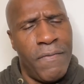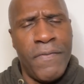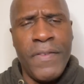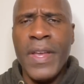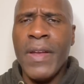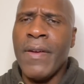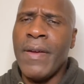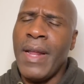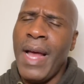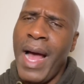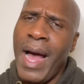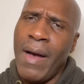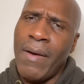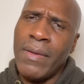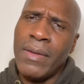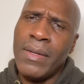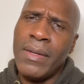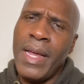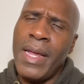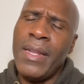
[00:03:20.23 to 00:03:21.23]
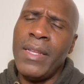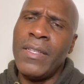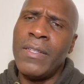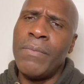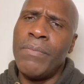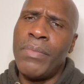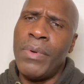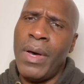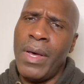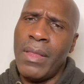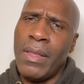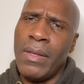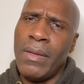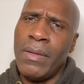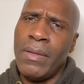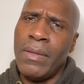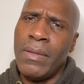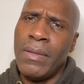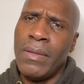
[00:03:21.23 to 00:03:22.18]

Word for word: figured out that his brother